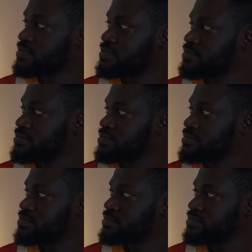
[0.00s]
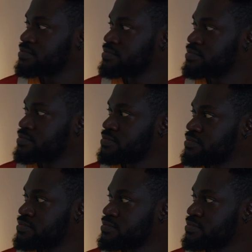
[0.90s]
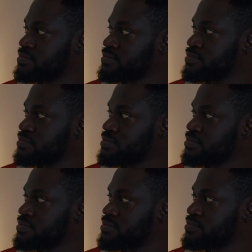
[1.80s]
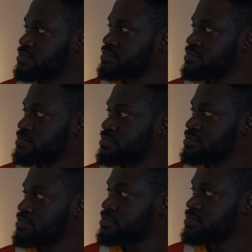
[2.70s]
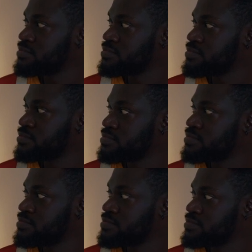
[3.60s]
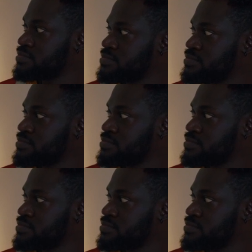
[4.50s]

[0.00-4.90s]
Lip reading: This person isn't speaking.